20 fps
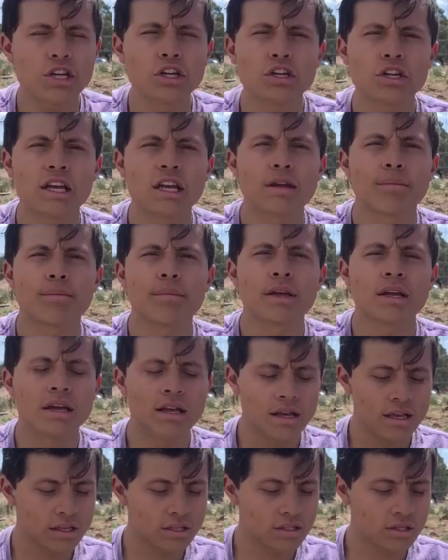shape.
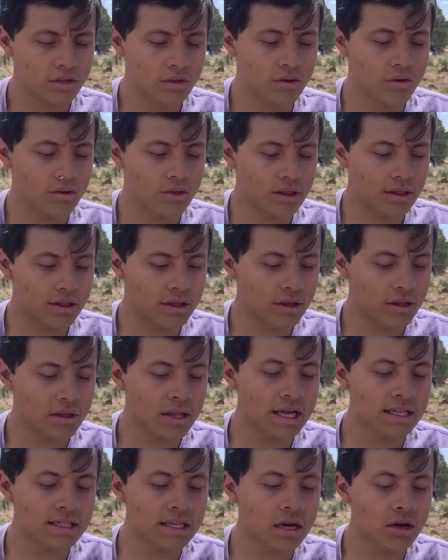So th
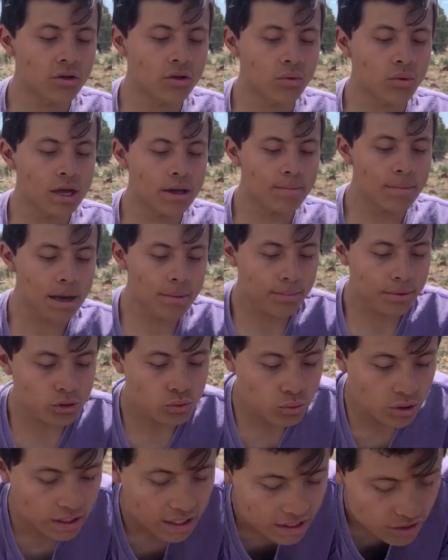that's how the way peppers
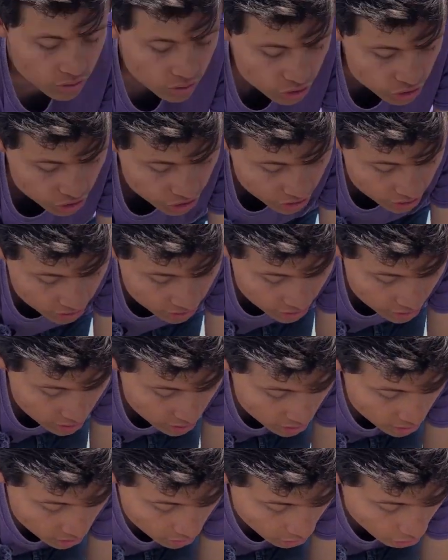work and you should
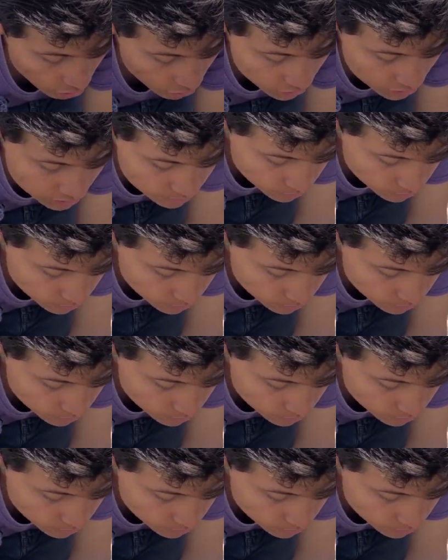always